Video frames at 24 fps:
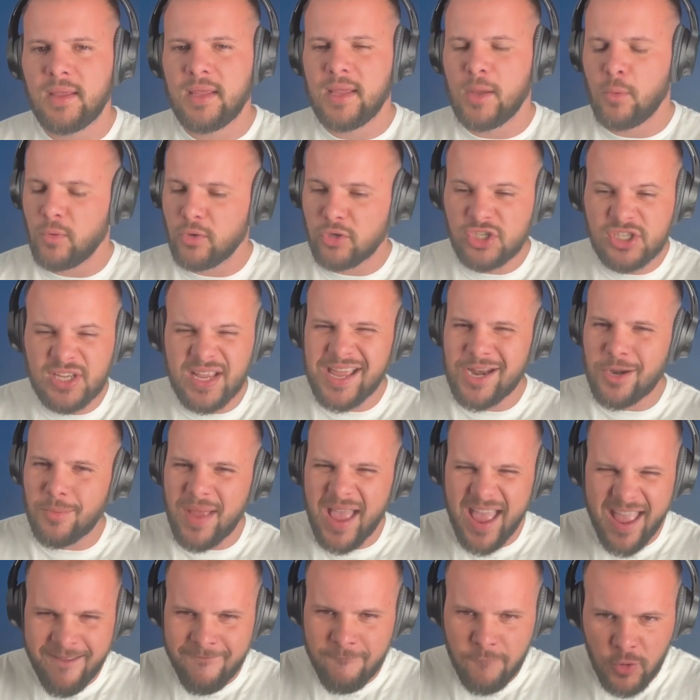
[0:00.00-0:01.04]
We were seeing him
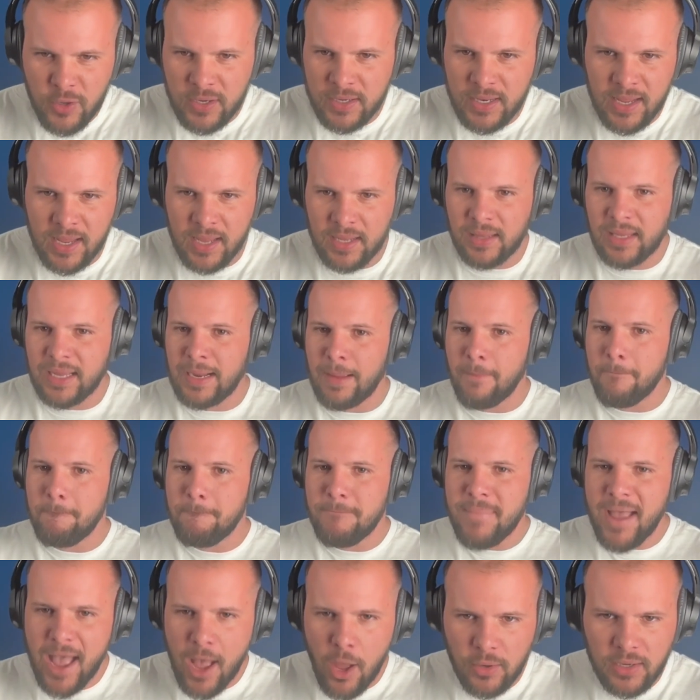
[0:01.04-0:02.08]
every day, like I'm
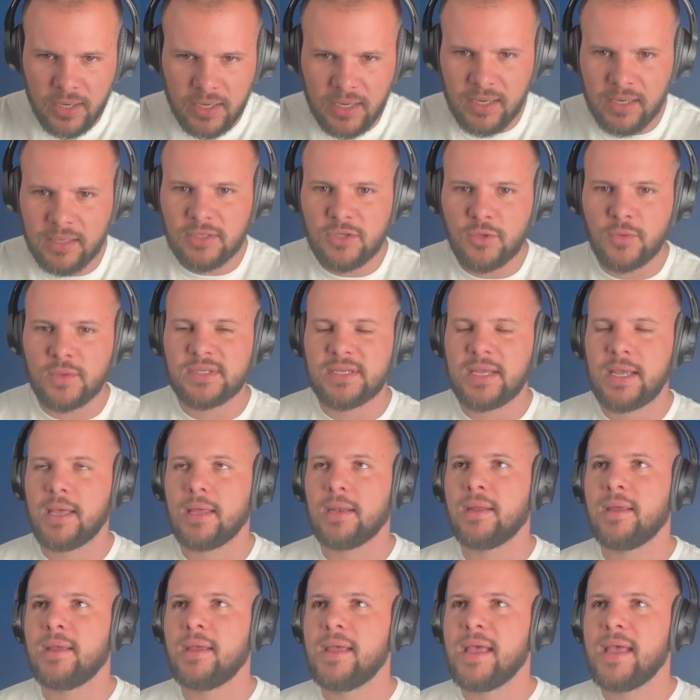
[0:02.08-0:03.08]
pounding it into his head.